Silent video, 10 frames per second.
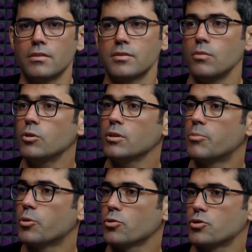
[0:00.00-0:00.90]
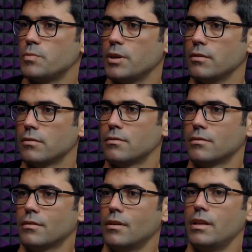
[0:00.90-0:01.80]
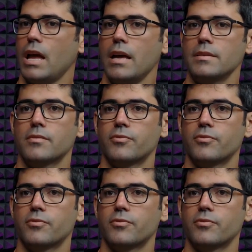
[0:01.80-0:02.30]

someone approached me and asked